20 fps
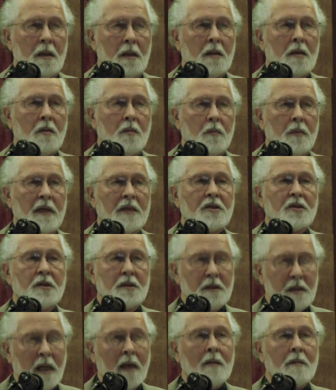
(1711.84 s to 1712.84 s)
in the West.
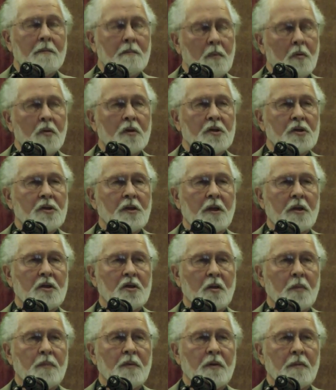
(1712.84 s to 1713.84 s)
As now more
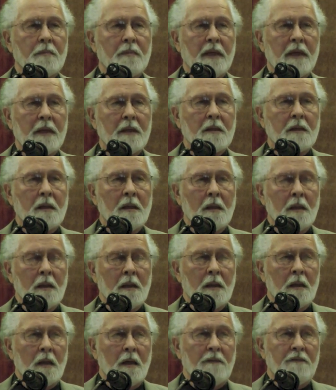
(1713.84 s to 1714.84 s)
studies are being made.
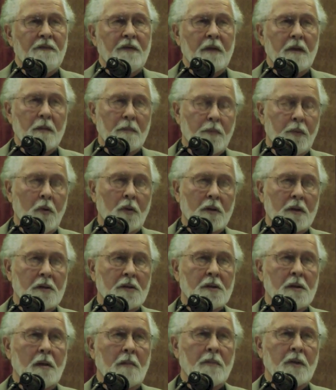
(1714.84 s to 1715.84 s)
A very
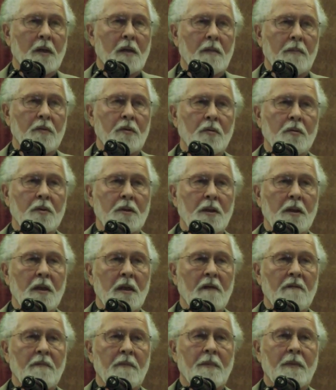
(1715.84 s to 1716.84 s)
important Islamic
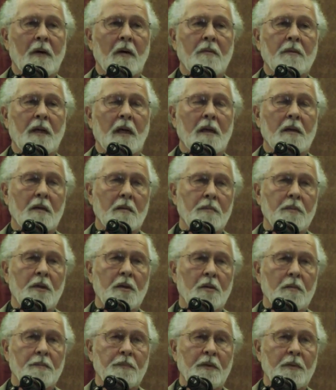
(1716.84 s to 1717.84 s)
community of probably 100
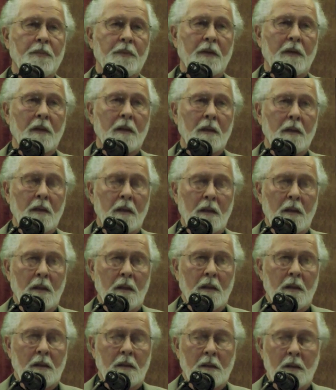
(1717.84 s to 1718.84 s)
million
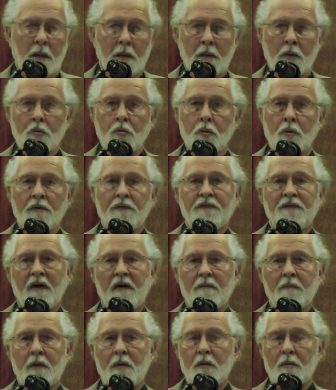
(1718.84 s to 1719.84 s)
people, another
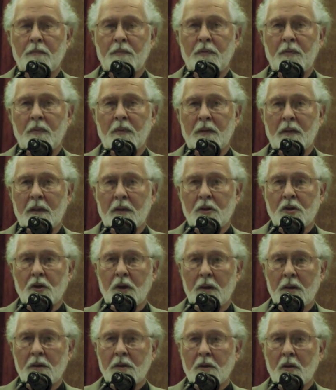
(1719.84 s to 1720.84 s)
25 million people that the
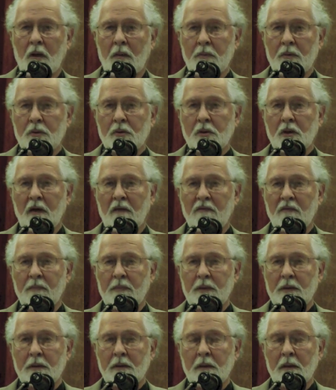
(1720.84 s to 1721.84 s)
Chinese Communist
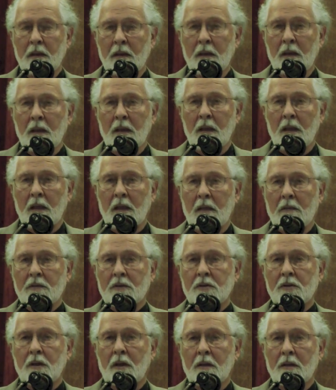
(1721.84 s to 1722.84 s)
government
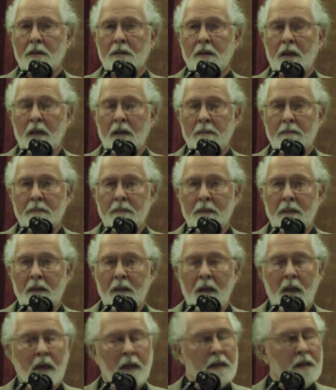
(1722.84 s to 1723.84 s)
announces all the time.
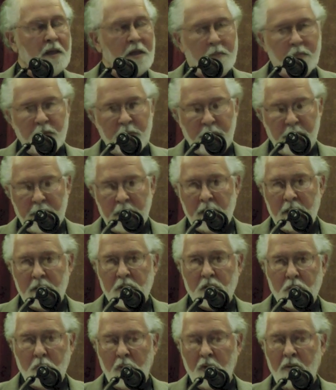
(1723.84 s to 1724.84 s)
I keep repeating
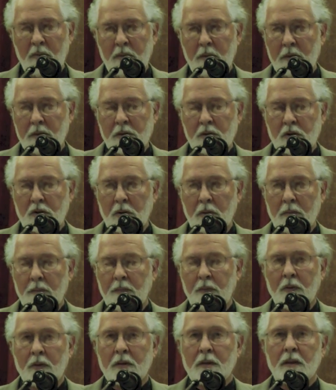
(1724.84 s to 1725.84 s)
this story because it's so
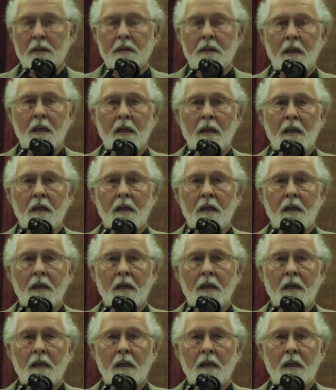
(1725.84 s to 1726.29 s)
important.